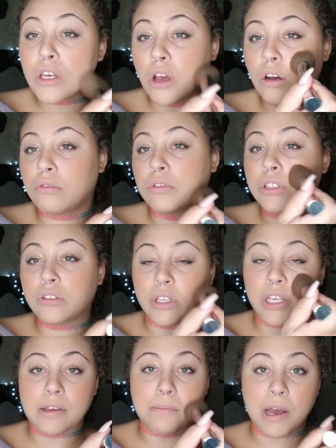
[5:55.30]
know what you
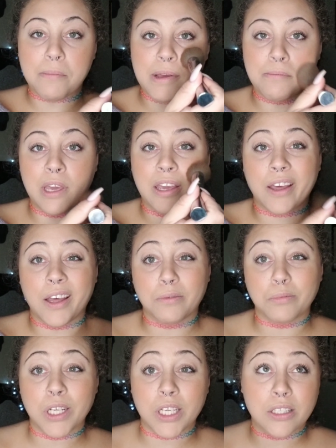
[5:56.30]
think about my
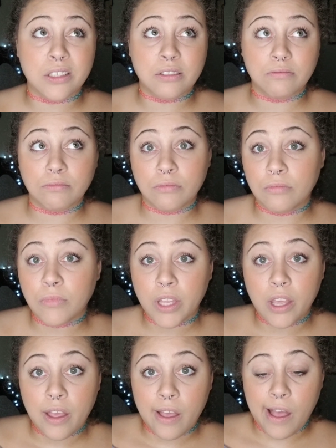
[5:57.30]
makeup because
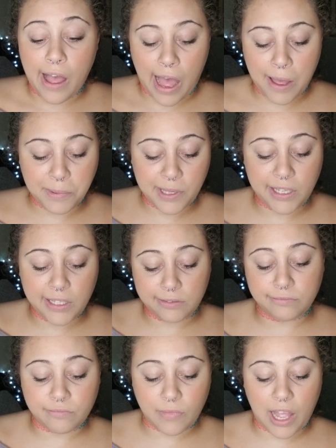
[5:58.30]
I
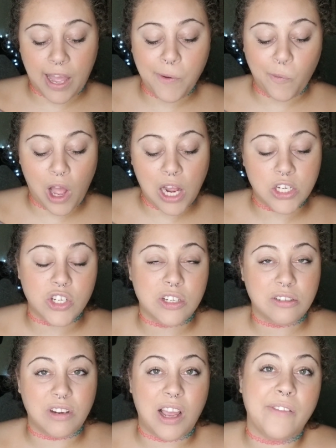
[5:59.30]
mean, I
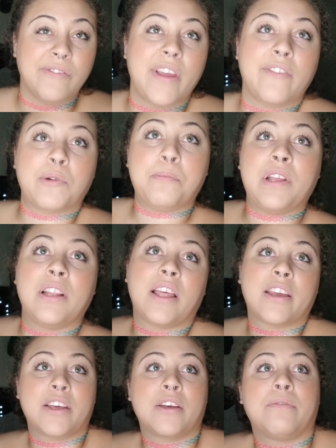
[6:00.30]
watch. I've never been
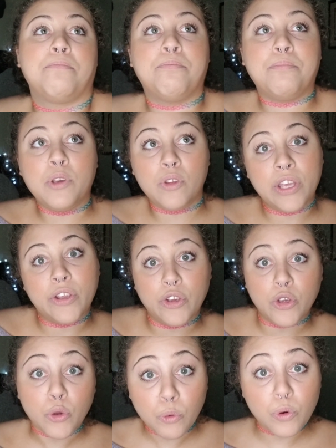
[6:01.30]
like a beauty
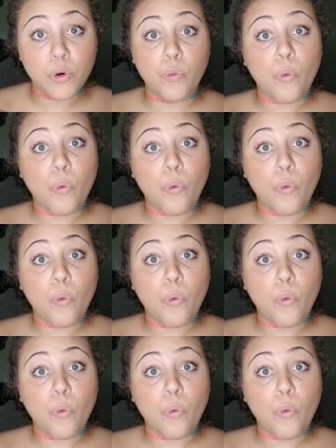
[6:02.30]
guru